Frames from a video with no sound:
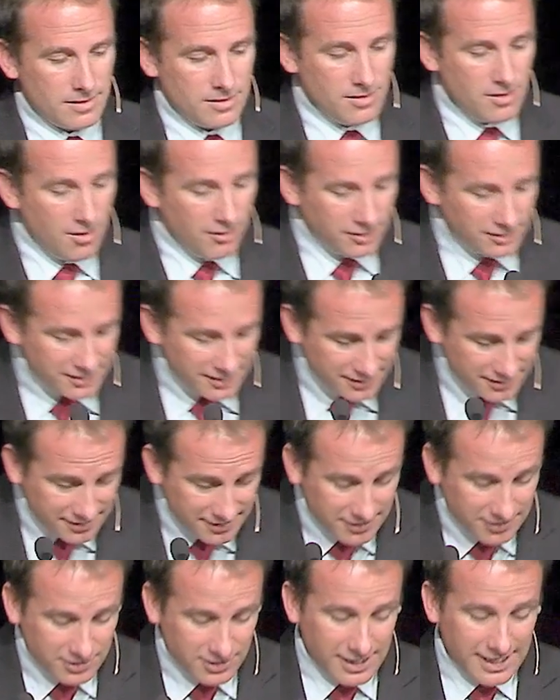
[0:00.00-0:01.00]
Notice
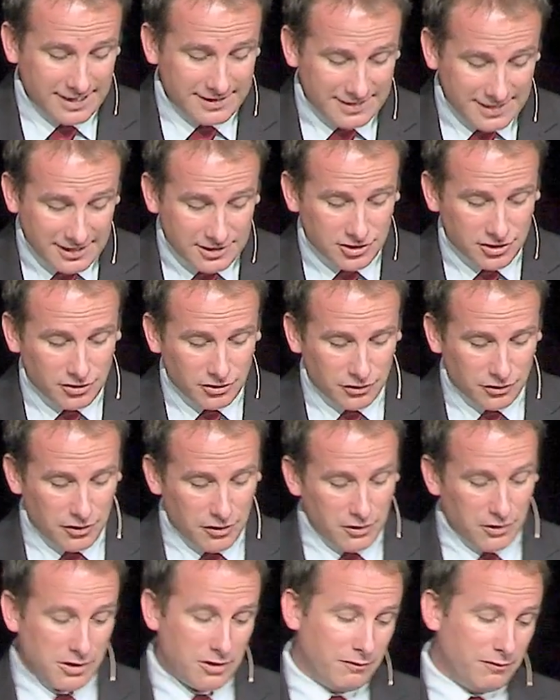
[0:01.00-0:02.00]
it's, in, it's internal,
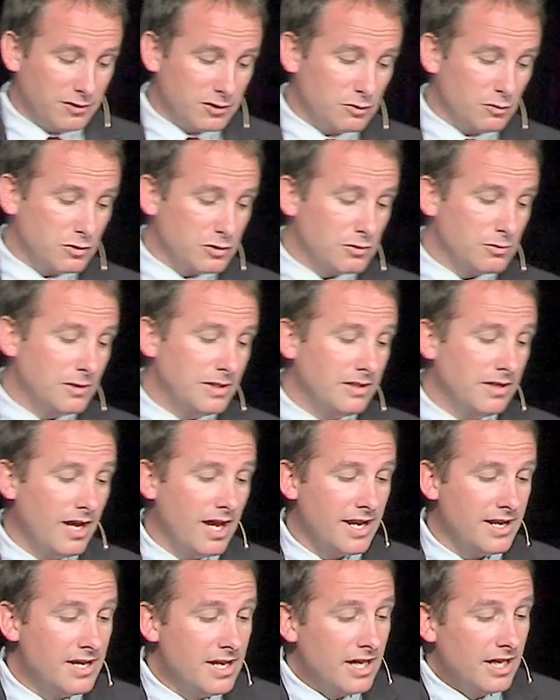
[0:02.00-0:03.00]
though. Look at verse
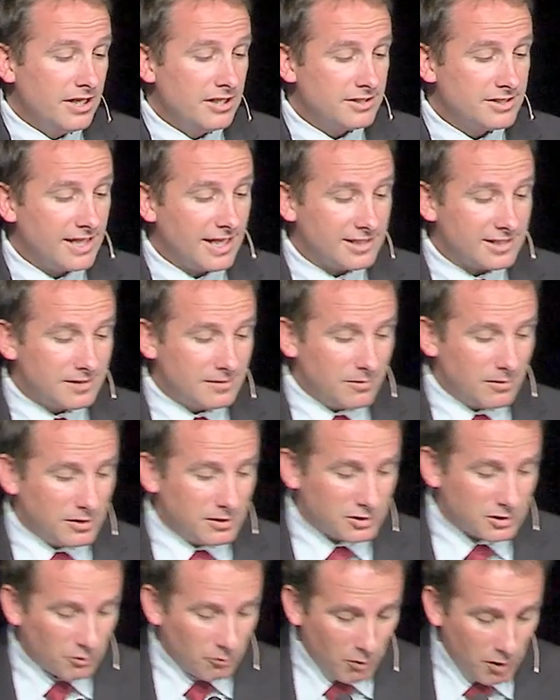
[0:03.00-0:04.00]
129. Your
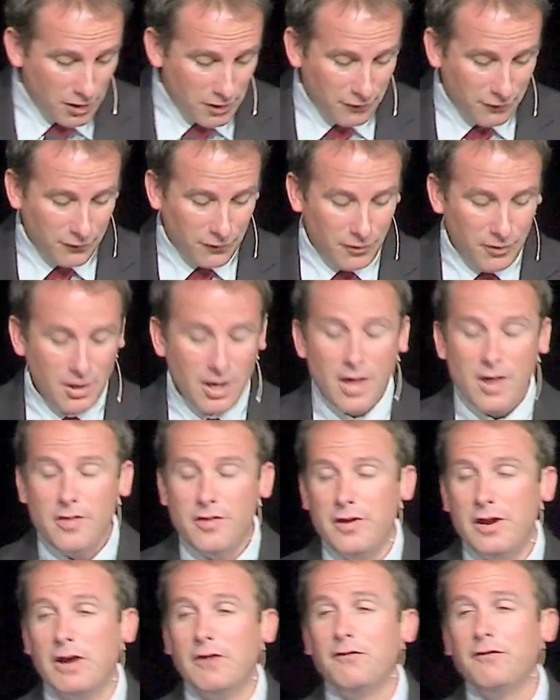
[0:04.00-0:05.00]
testimonies are wonderful.
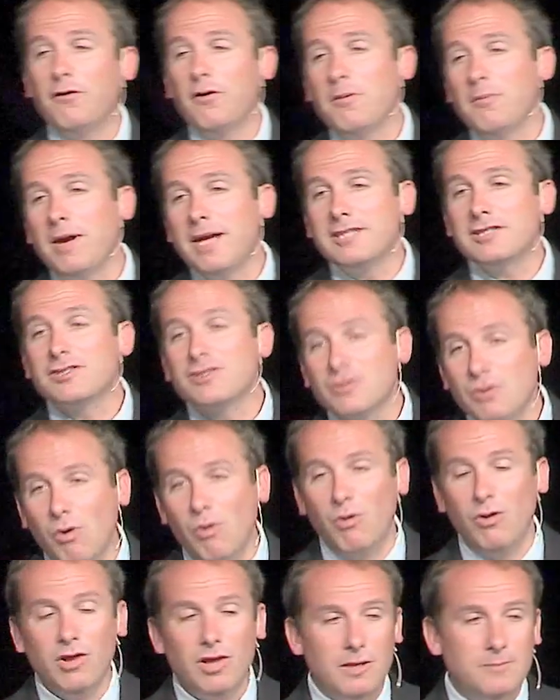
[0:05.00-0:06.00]
Therefore, my
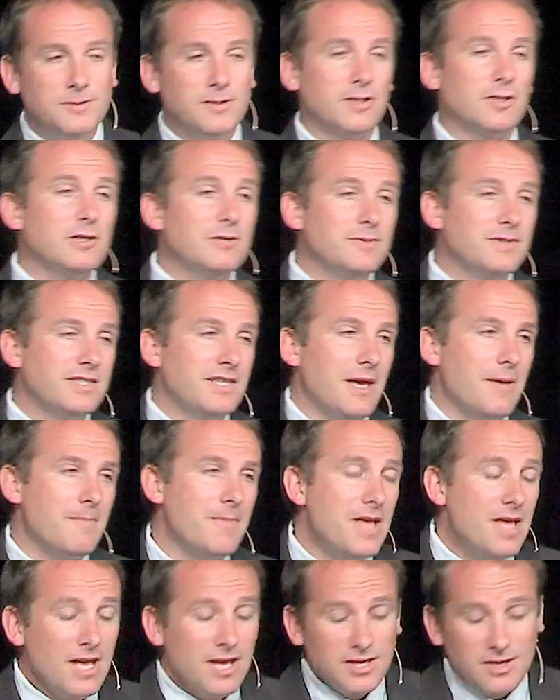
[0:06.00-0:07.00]
soul observes
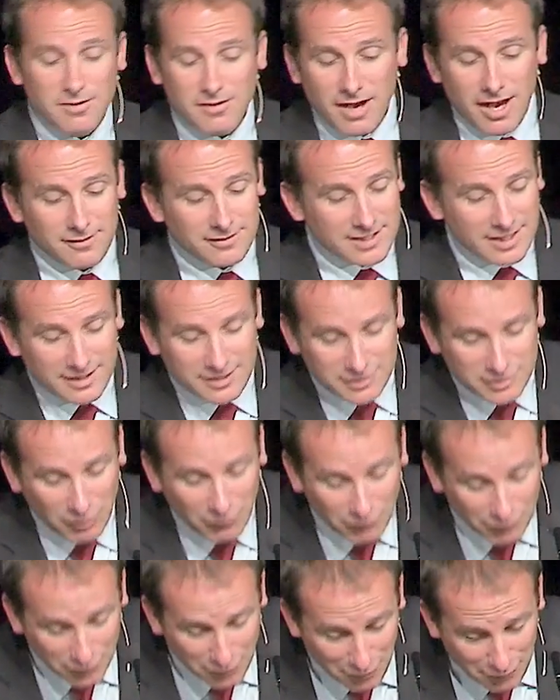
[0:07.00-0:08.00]
them. You, I've said this
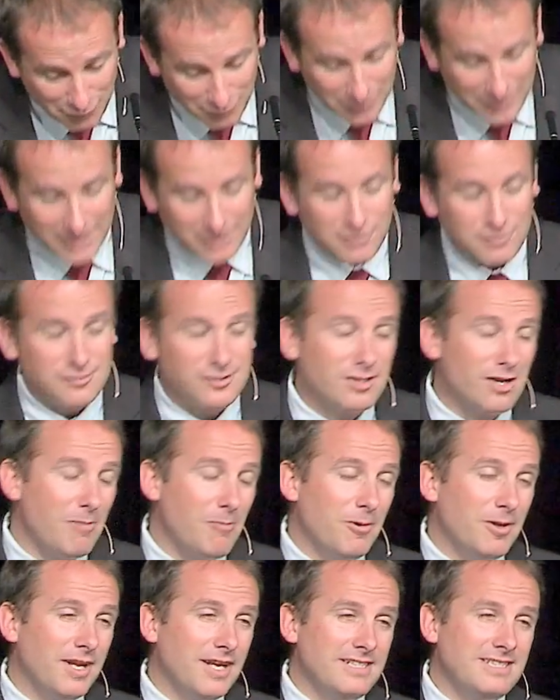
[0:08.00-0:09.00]
over and over again through
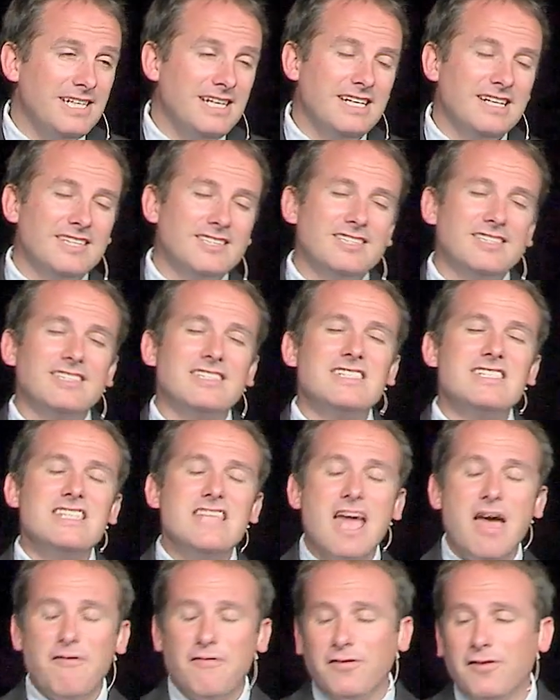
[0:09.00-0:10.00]
Psalm 119. This is
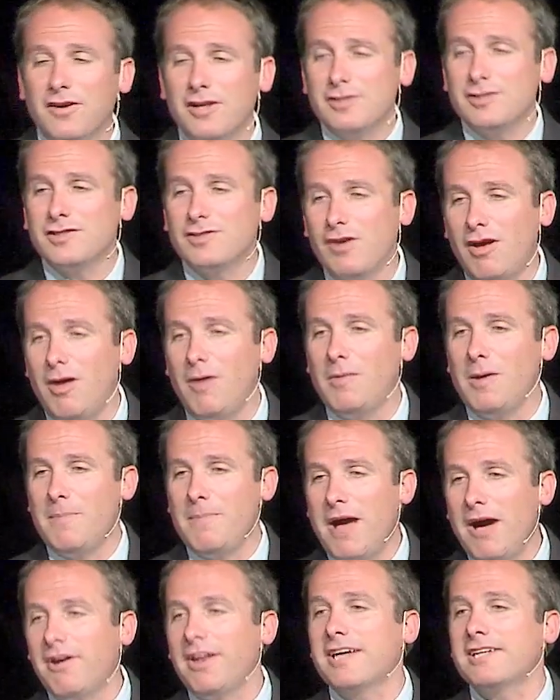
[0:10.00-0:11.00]
never a psalm
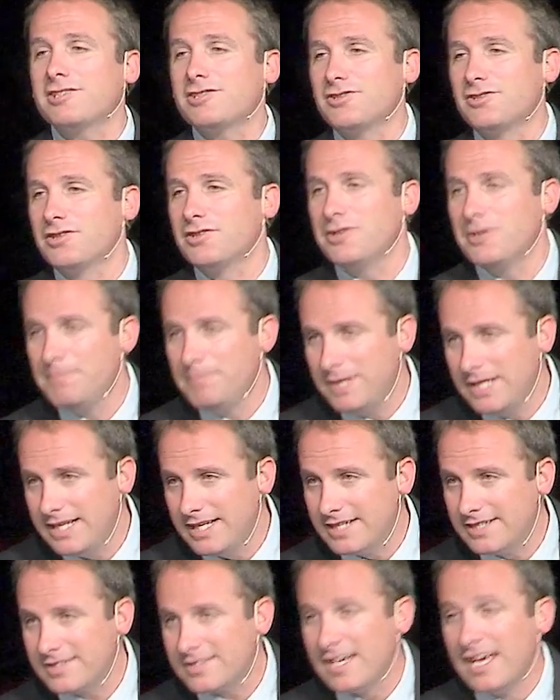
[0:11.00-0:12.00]
about external
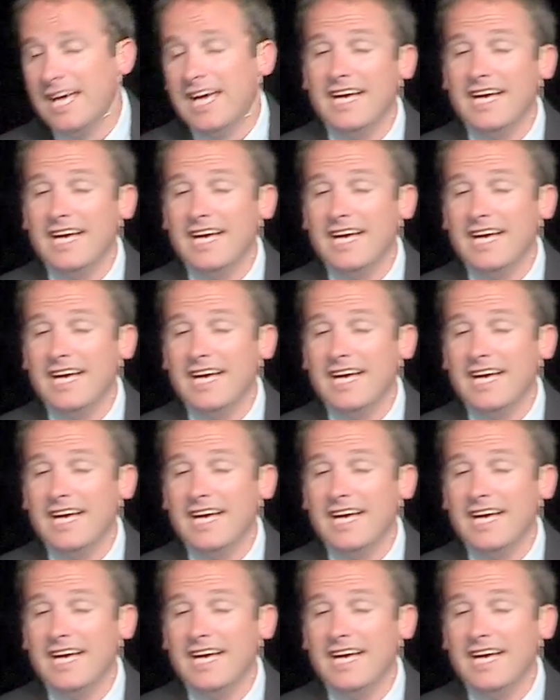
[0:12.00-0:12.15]
obedience.